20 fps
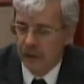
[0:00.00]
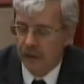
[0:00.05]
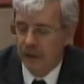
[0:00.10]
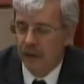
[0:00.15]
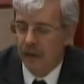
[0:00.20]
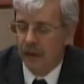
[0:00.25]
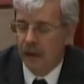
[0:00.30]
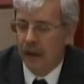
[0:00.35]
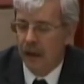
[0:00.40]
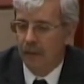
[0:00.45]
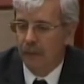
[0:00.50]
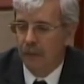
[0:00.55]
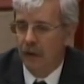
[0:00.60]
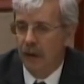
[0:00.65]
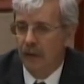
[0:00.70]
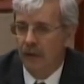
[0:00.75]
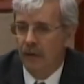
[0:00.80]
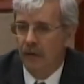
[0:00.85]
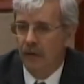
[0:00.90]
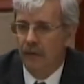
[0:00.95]
did a
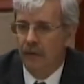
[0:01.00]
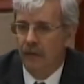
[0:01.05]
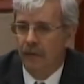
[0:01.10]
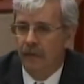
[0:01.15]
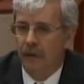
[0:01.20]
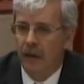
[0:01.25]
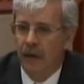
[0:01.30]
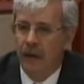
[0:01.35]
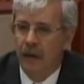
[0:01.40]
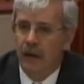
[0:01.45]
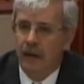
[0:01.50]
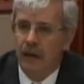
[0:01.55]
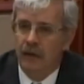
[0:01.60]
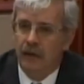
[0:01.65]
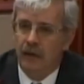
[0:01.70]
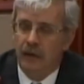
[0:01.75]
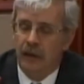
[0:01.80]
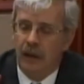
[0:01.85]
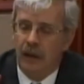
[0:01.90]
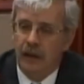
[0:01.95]
comprehensive
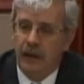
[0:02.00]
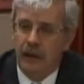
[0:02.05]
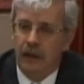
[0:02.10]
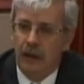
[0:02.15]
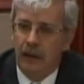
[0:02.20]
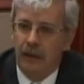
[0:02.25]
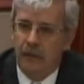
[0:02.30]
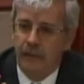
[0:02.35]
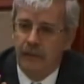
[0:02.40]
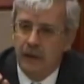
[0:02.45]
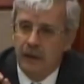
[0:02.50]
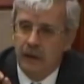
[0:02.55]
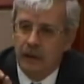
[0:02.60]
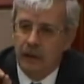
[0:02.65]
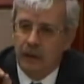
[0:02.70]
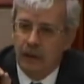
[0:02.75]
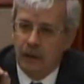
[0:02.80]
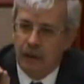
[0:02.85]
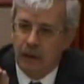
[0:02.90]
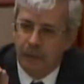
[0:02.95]
study of
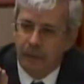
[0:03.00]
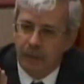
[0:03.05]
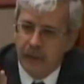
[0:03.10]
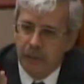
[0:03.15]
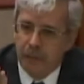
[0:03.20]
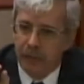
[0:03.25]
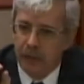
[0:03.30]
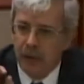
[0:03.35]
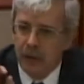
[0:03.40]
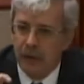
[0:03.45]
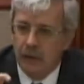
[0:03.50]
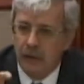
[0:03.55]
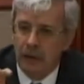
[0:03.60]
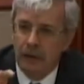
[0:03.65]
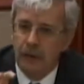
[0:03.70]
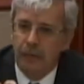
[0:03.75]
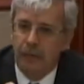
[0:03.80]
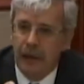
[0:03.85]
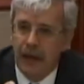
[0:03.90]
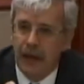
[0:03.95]
the empirical
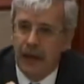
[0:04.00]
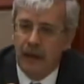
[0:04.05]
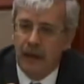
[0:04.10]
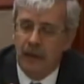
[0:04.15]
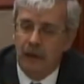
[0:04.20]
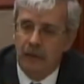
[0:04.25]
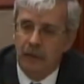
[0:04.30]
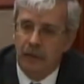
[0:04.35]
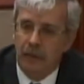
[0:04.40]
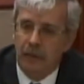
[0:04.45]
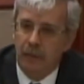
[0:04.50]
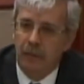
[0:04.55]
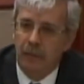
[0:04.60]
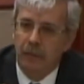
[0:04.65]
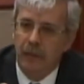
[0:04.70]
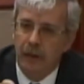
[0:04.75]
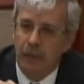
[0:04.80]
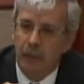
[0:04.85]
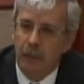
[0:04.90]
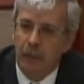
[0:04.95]
impact of a
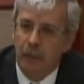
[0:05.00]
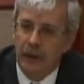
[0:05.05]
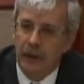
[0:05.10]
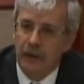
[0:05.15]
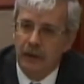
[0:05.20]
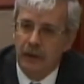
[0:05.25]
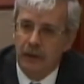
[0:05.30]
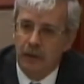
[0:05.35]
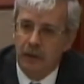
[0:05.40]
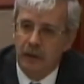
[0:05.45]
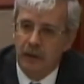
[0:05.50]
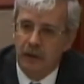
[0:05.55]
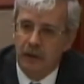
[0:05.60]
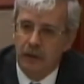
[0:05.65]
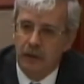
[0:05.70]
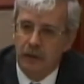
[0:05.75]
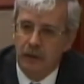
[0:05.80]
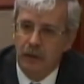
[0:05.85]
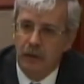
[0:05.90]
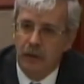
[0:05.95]
minimum wage increase
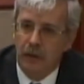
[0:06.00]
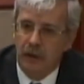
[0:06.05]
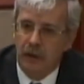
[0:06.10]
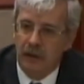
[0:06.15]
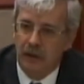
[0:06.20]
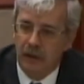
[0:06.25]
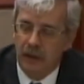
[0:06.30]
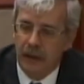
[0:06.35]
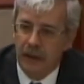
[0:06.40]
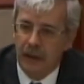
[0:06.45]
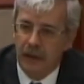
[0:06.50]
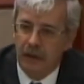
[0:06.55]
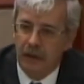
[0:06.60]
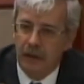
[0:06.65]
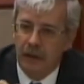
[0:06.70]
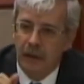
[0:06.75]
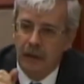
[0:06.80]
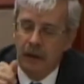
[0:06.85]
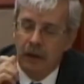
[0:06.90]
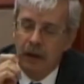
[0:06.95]
in New York State.
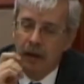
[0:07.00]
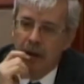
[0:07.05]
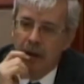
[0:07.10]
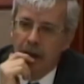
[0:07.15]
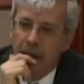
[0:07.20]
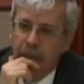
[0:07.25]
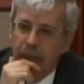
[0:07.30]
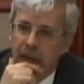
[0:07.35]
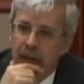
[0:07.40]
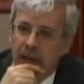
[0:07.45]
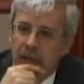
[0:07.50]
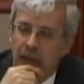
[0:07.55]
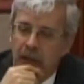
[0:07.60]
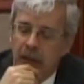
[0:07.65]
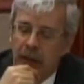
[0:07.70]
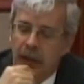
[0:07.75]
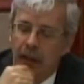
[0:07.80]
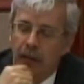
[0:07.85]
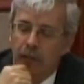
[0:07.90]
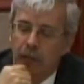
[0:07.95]
And based
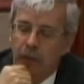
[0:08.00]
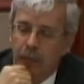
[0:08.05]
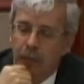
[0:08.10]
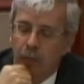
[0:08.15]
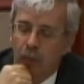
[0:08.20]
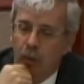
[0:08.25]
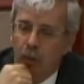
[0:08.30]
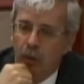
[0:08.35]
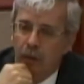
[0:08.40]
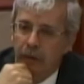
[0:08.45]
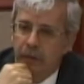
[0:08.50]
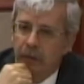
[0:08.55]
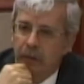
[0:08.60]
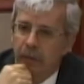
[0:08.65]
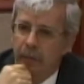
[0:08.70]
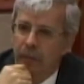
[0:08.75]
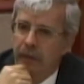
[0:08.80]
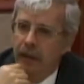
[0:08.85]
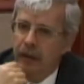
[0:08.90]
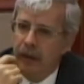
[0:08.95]
on that report,
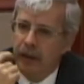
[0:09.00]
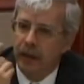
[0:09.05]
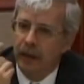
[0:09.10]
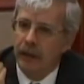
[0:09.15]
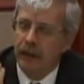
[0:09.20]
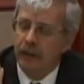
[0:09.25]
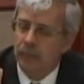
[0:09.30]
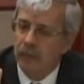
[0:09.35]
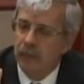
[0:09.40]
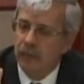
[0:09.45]
they